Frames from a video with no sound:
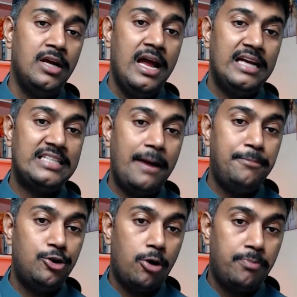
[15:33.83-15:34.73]
SIP
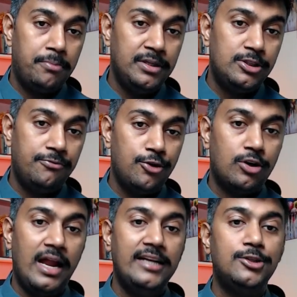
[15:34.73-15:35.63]
top up means if your
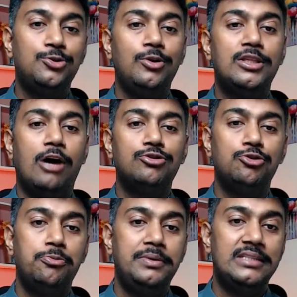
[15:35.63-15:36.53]
client is doing 1,000
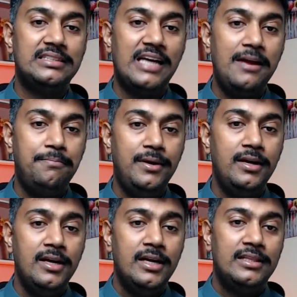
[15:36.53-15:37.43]
rupees SIP,
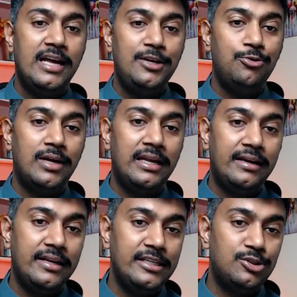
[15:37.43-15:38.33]
then you can
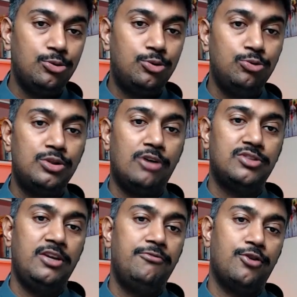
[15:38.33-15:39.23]
increase to 2,000
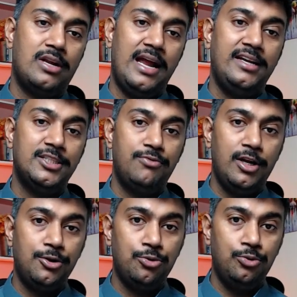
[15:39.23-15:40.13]
if your client is willing
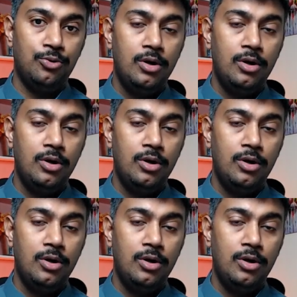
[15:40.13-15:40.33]
to.